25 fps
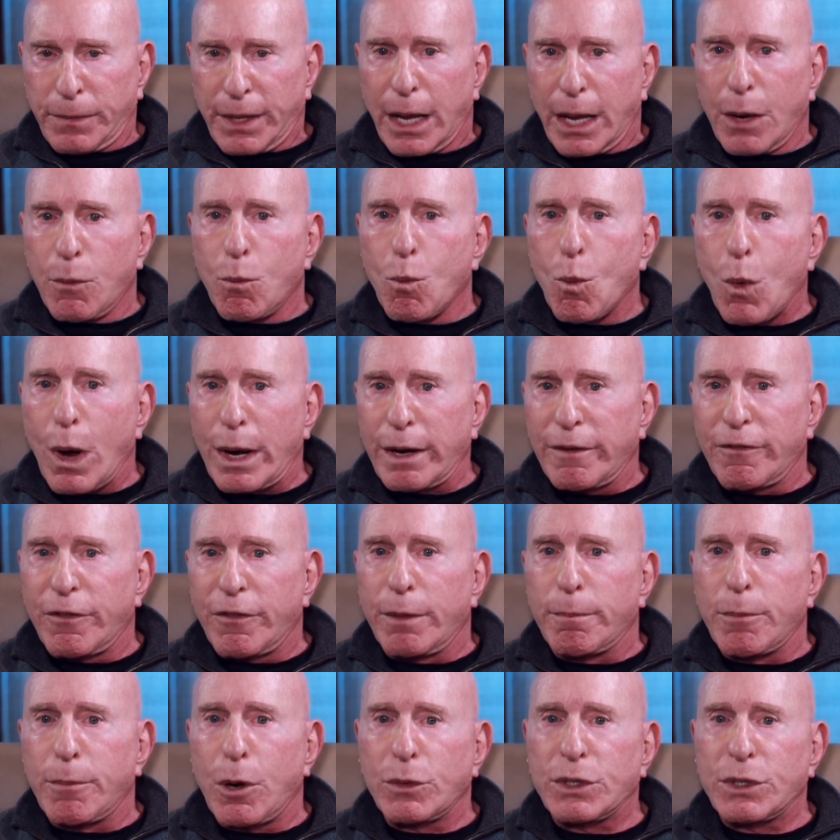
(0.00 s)
and one
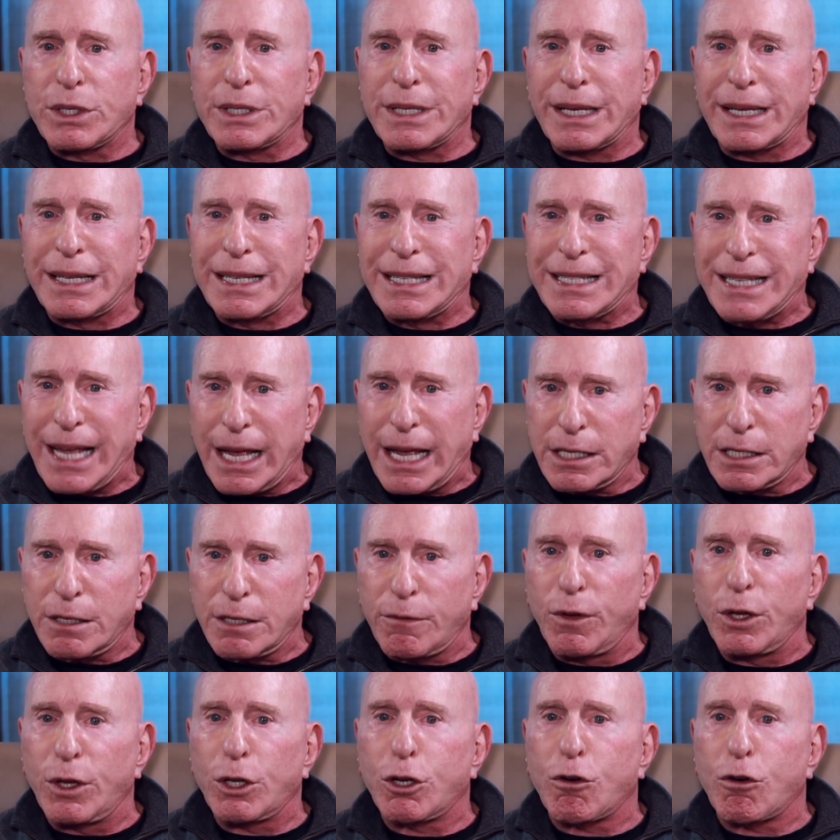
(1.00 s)
of the most
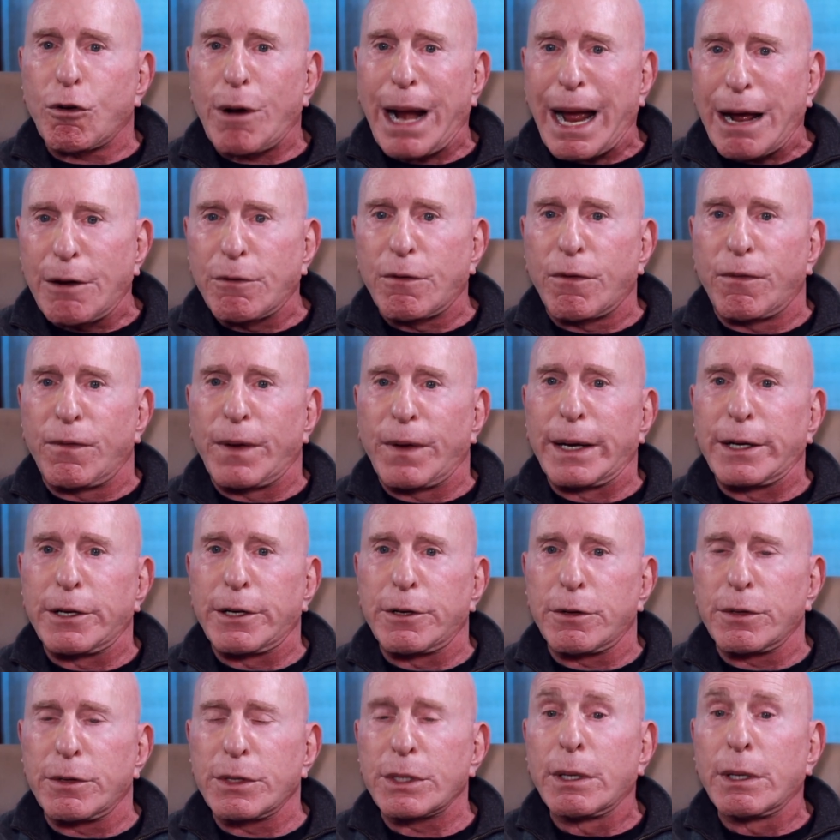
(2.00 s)
successful
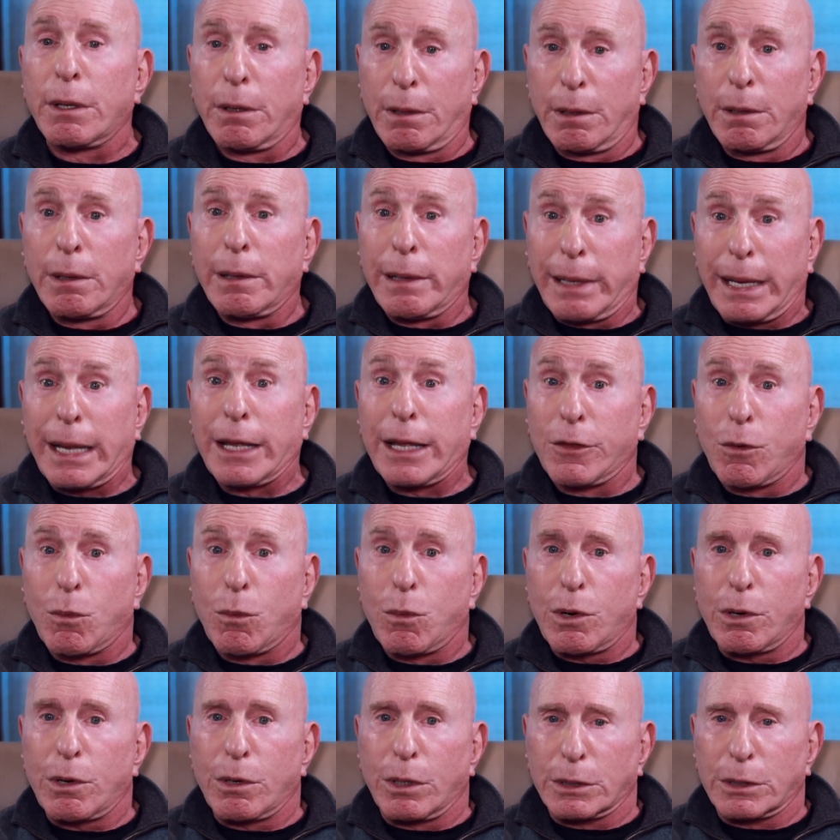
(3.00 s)
crowdfunders in the
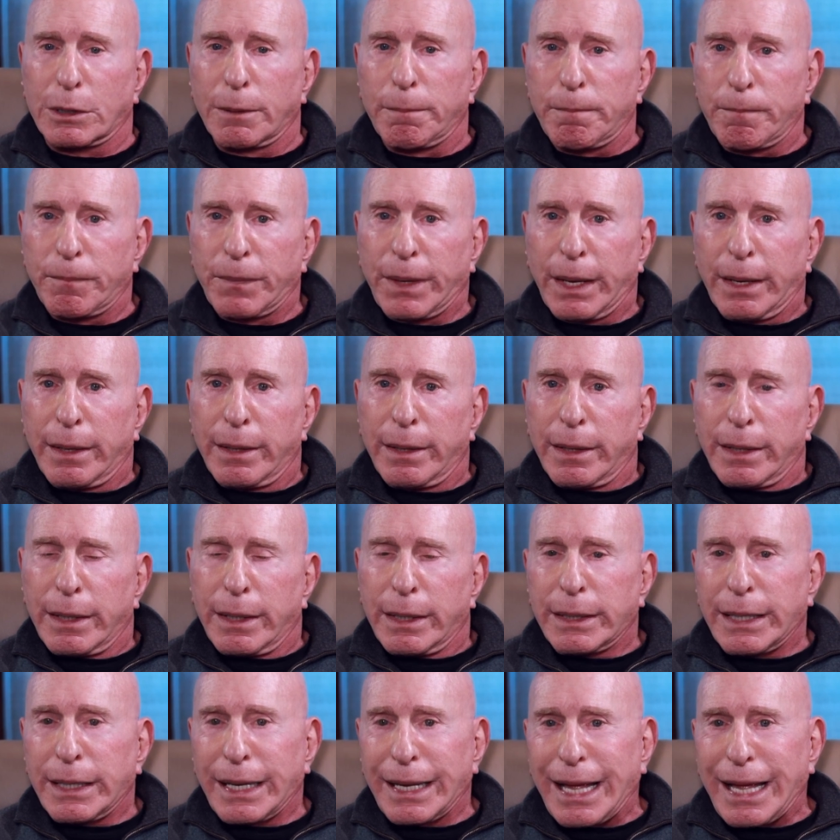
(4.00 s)
world.
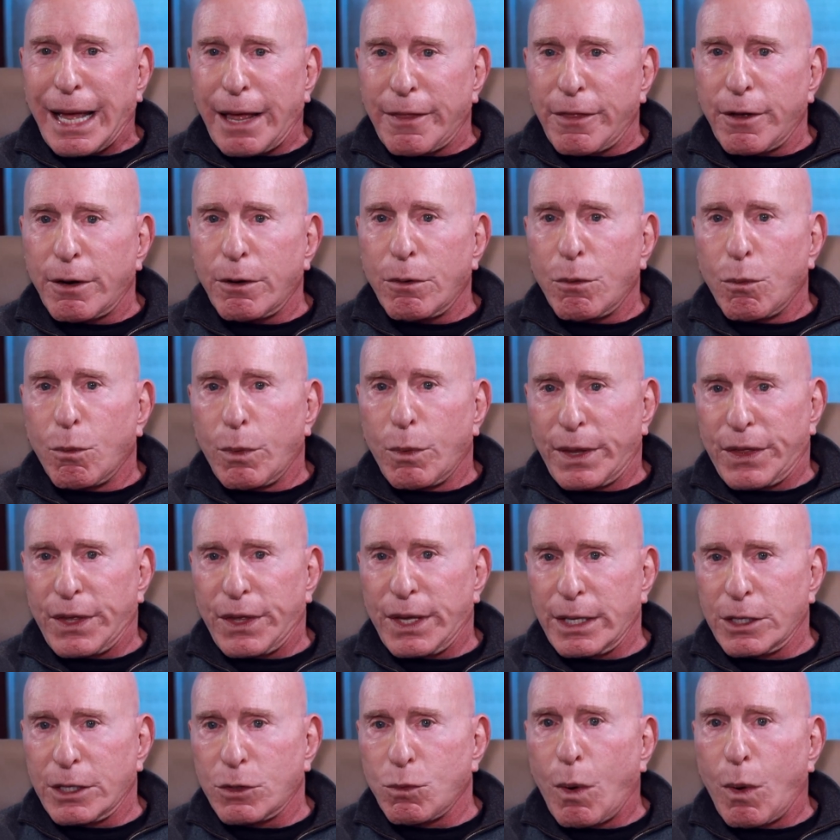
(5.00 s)
Together with
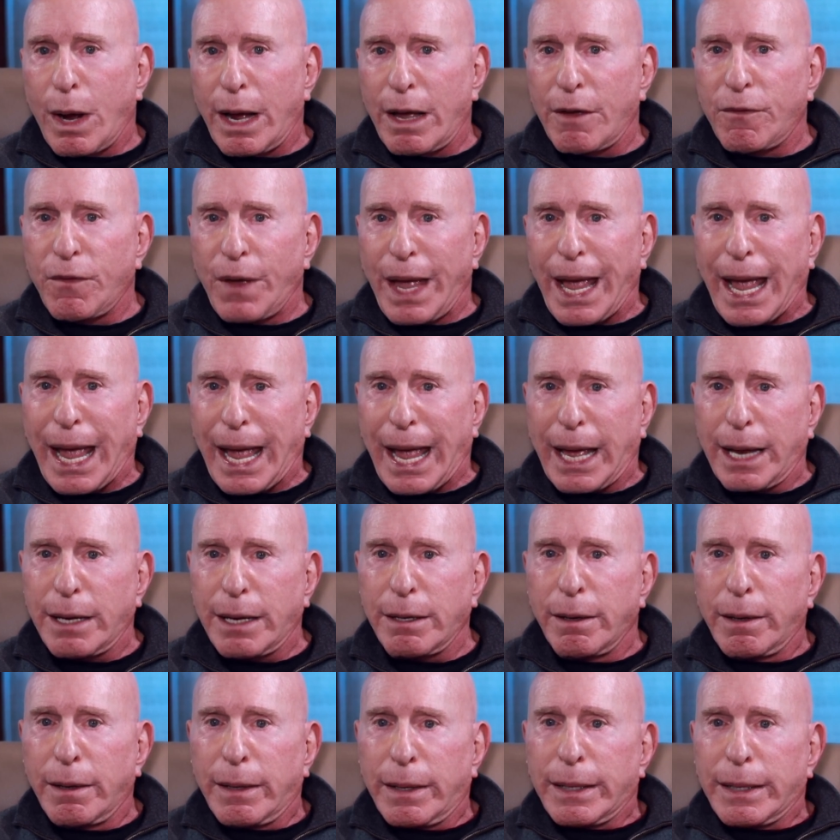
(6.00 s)
his wife
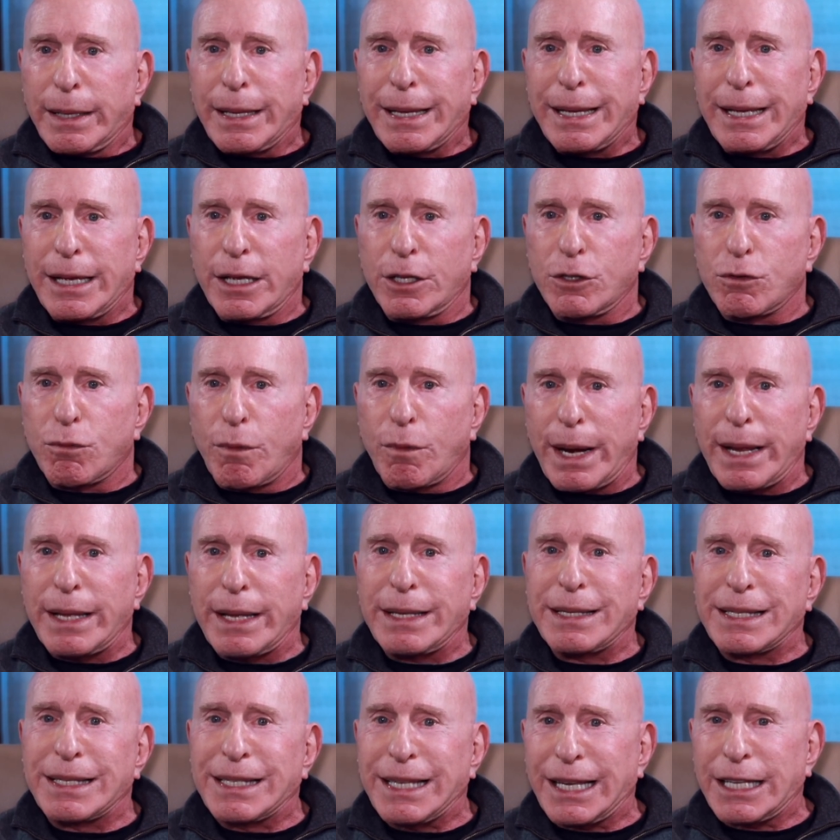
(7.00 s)
Anne, he has
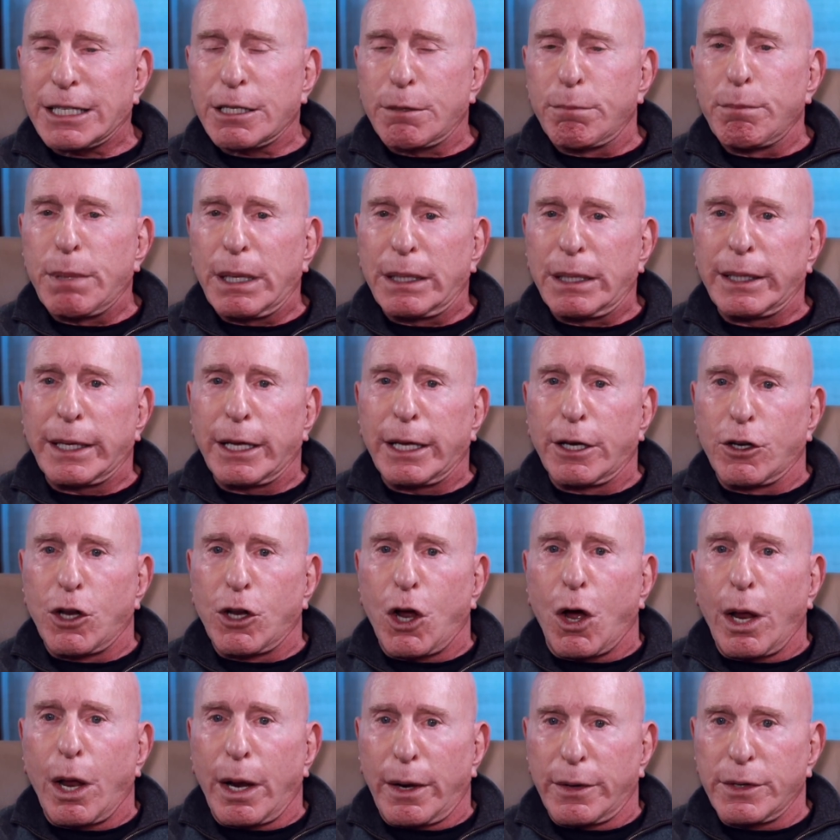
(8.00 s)
raised $6 million
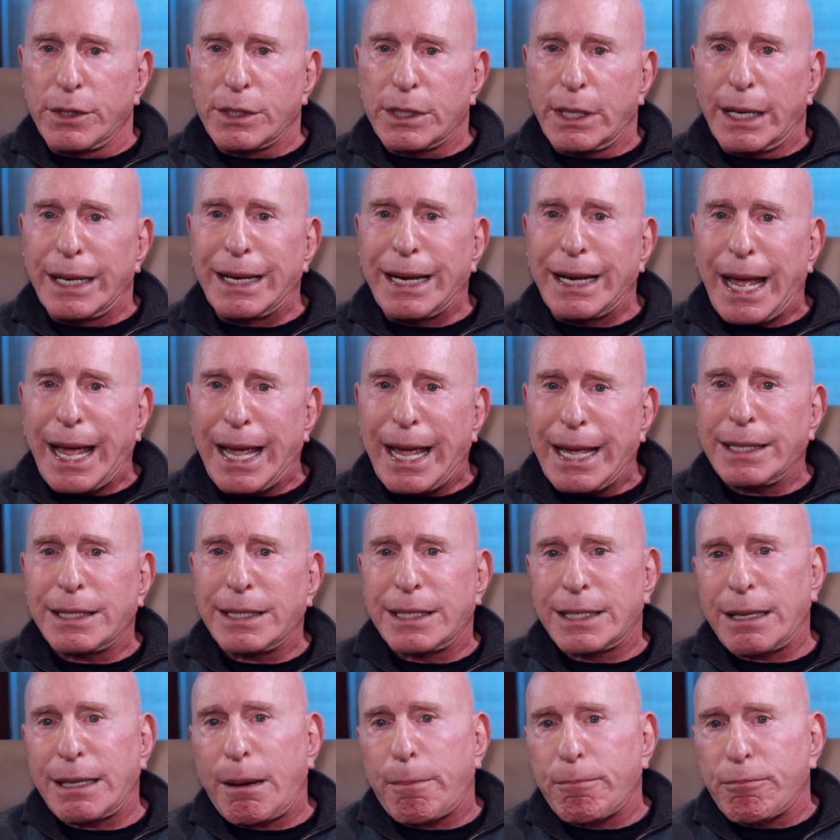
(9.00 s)
in
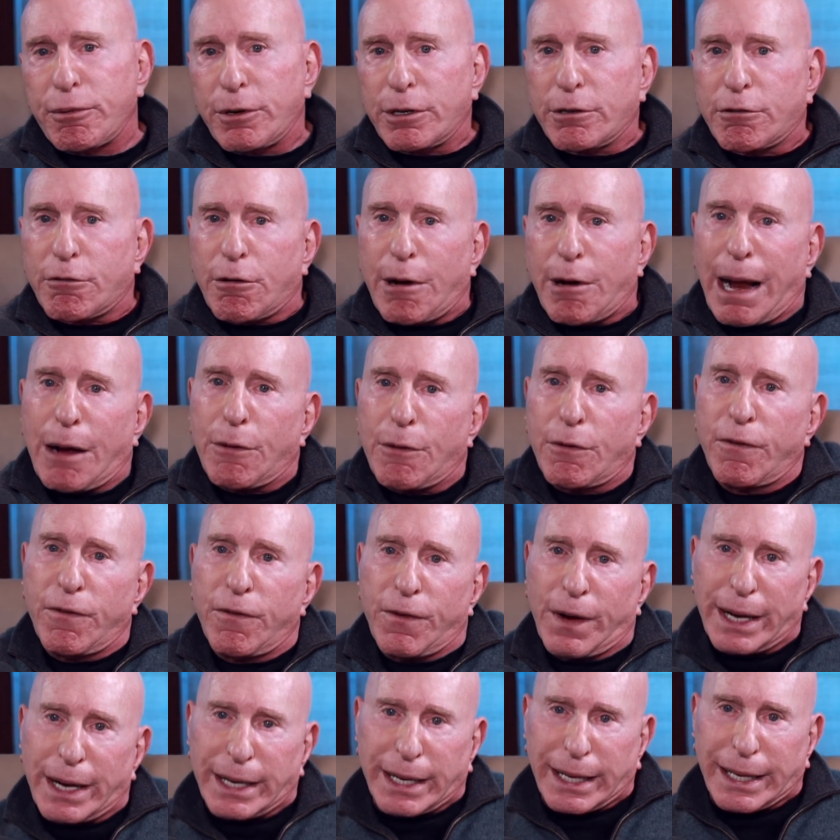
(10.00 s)
eight separate
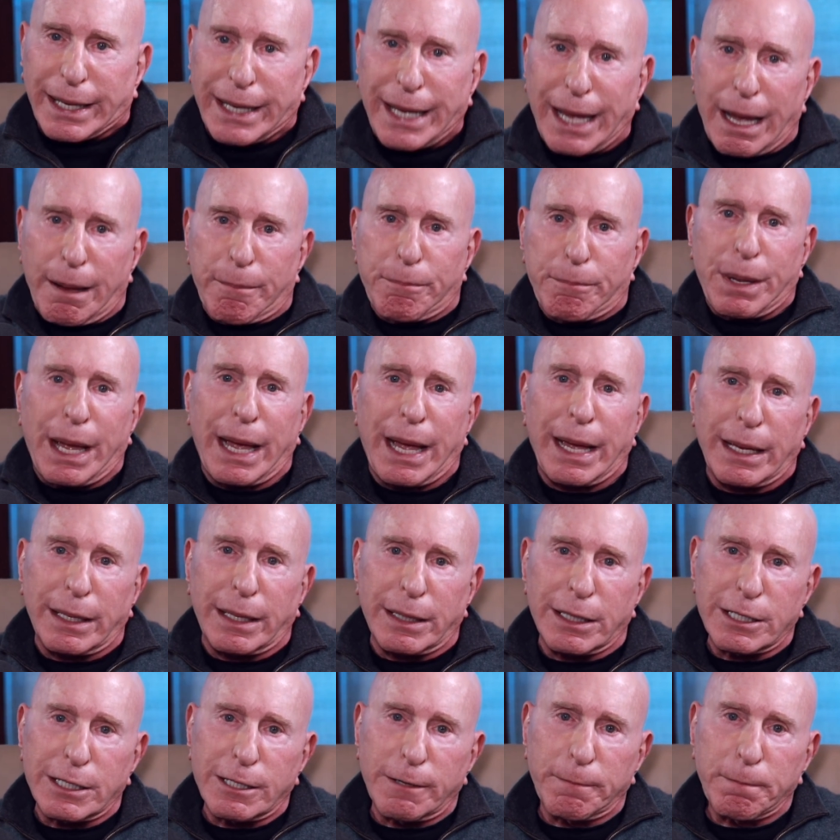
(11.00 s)
crowdfunding
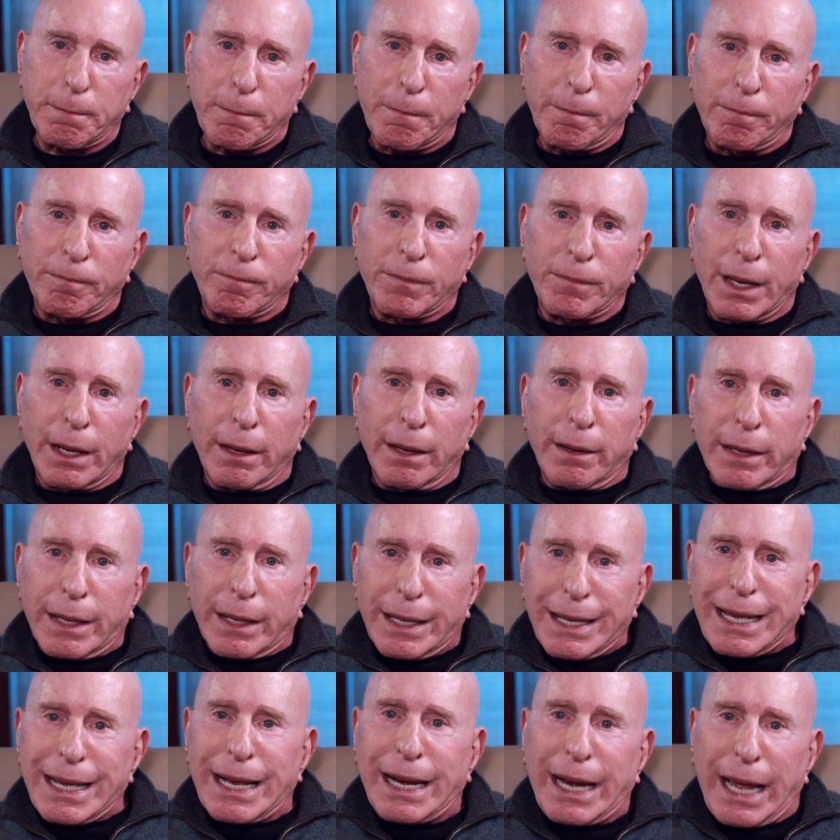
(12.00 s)
campaigns.
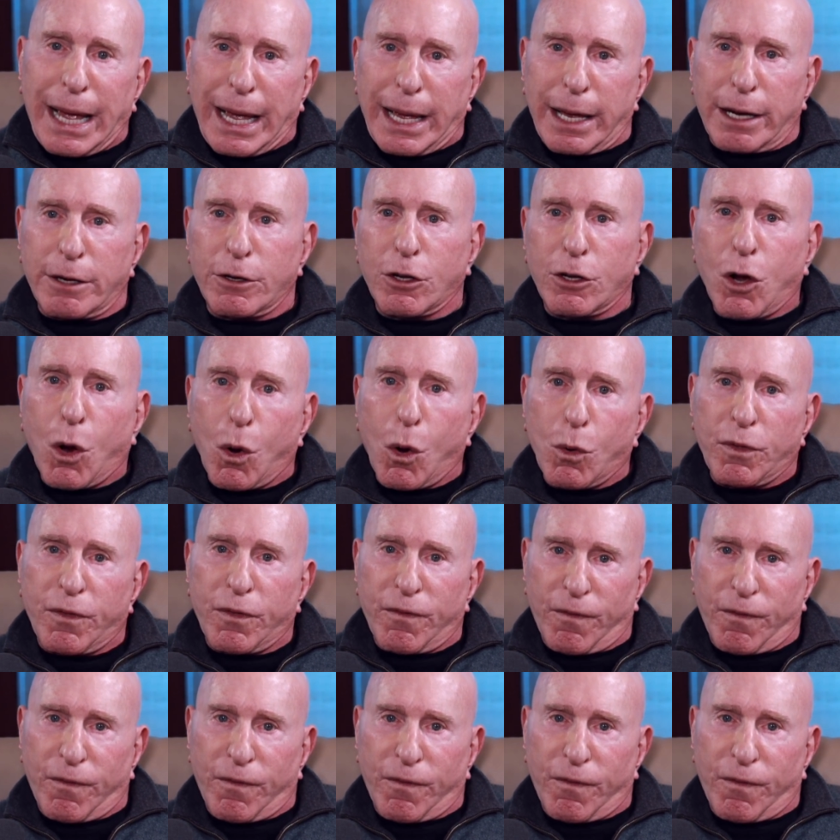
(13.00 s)
He and Ann co